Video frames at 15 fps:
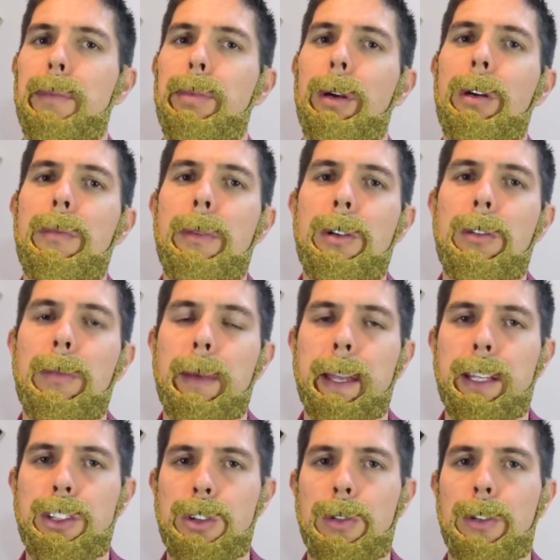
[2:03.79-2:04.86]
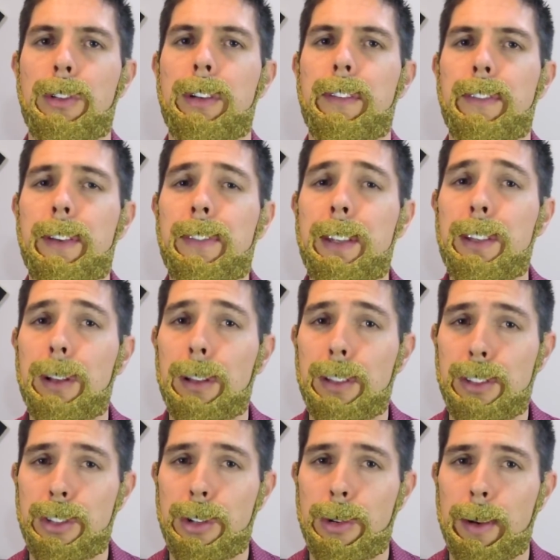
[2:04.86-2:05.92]
pro model being
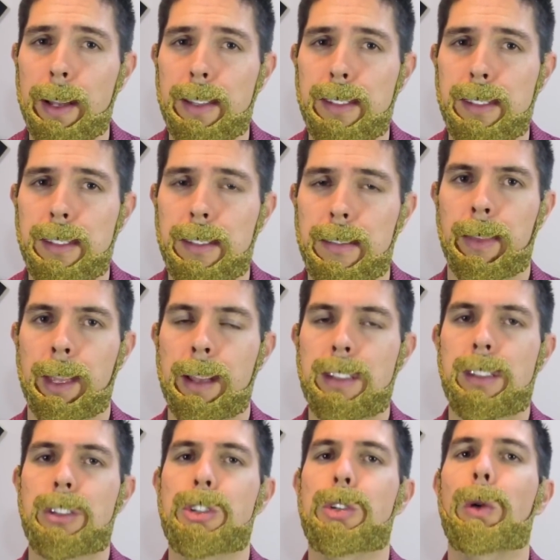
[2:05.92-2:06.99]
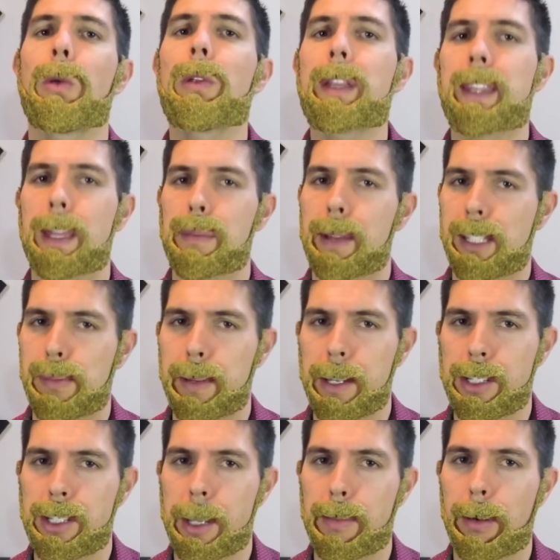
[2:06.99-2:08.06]
$250 US. So surely there must be a
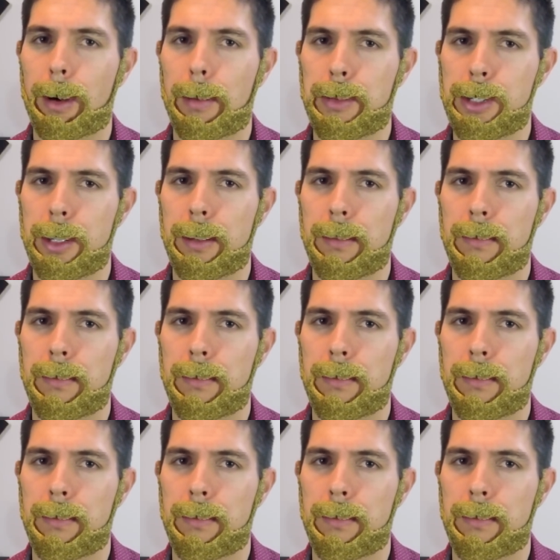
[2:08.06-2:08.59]
cheaper option.